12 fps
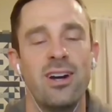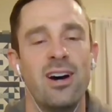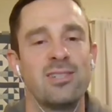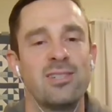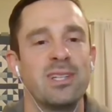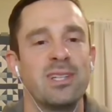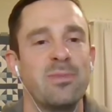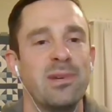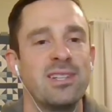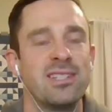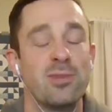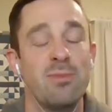what yeah. an awesome
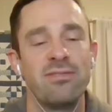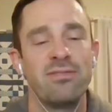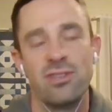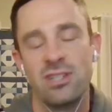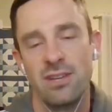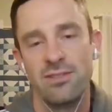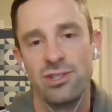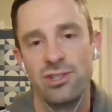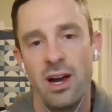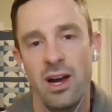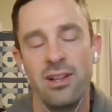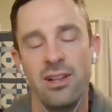experience. That was my first ever
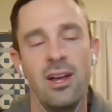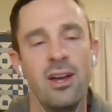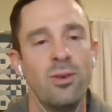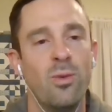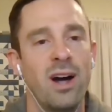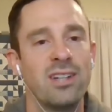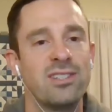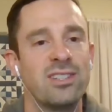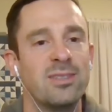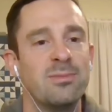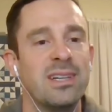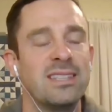trial
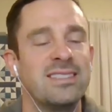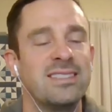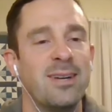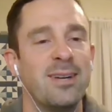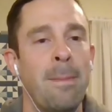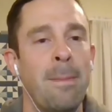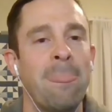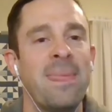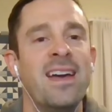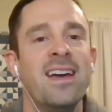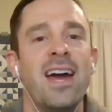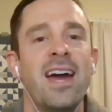watching. But uh,
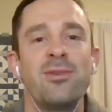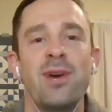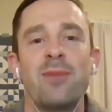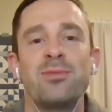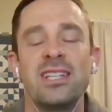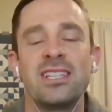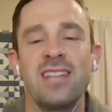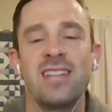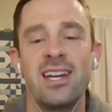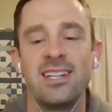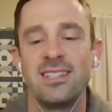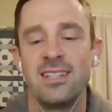cool. anyway, I'm really
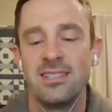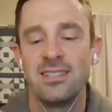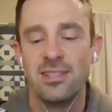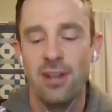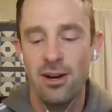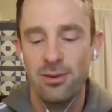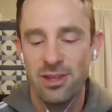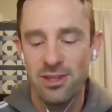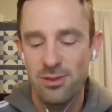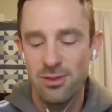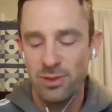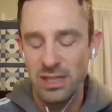excited to, to, talk with
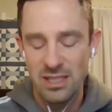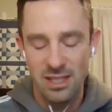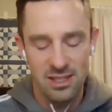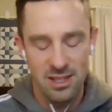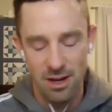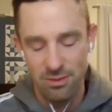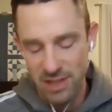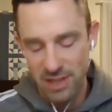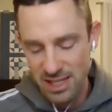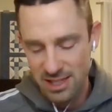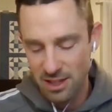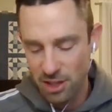you. We just uh,
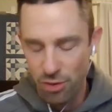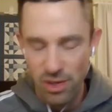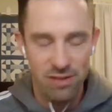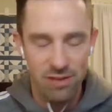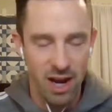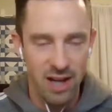released a creek